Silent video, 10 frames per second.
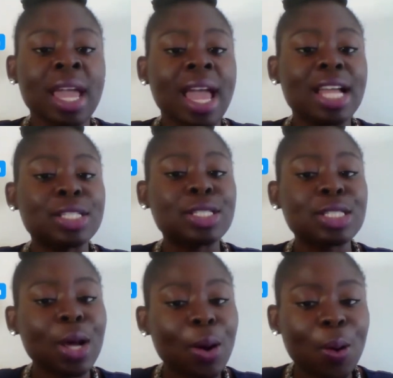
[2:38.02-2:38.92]
And
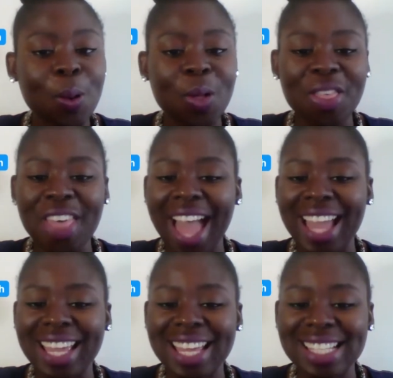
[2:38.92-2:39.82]
so
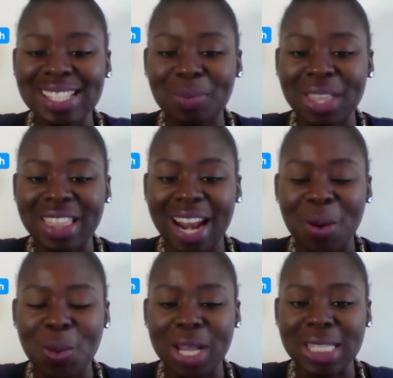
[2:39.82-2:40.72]
that is something that
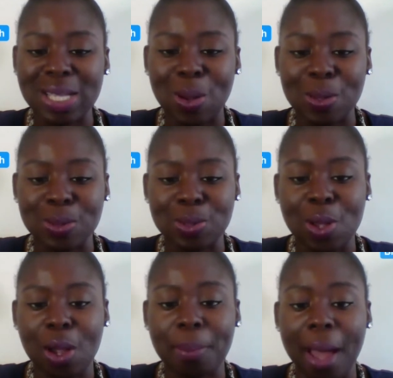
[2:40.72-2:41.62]
I wanted to also
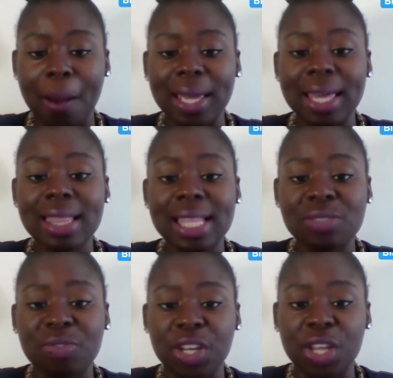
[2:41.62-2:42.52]
talk about in
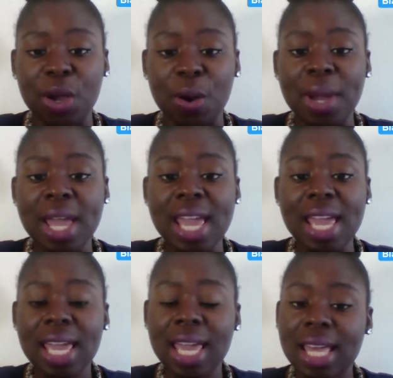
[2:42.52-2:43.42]
this video,
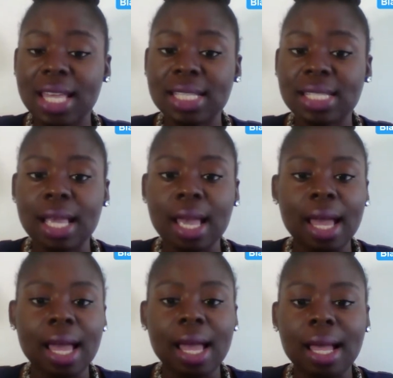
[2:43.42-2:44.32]
is
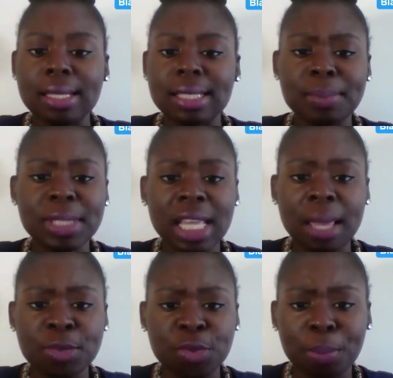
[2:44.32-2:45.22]
some
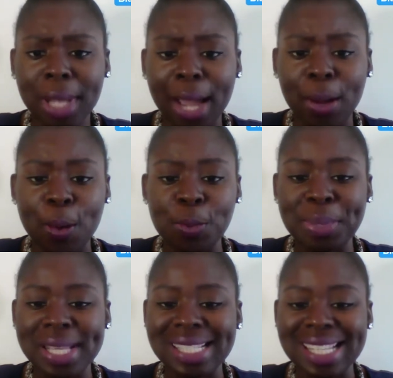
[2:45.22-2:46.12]
tips for Black-owned
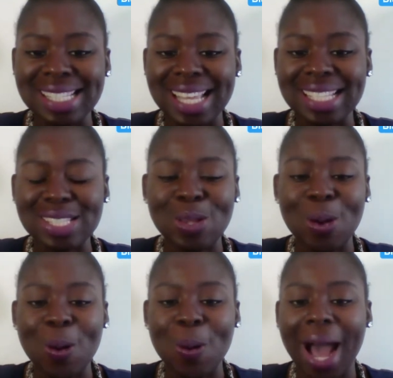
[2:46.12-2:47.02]
businesses.
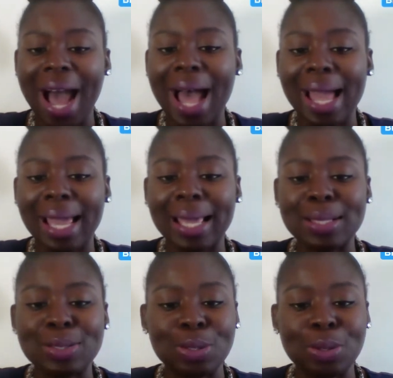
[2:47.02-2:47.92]
So
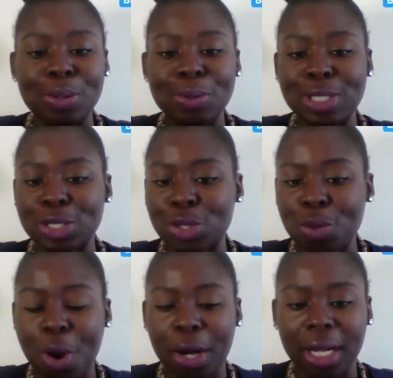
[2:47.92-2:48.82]
I do
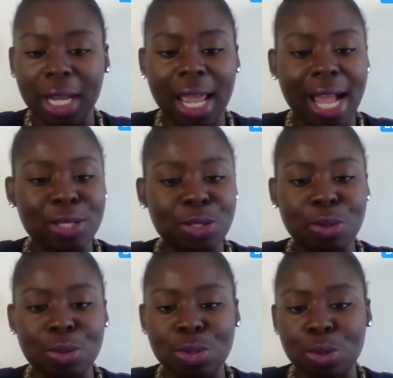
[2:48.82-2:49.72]
digital marketing, I
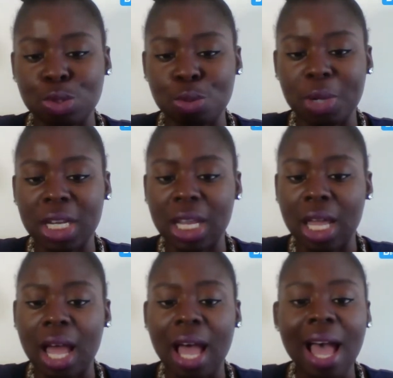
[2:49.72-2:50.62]
do social media.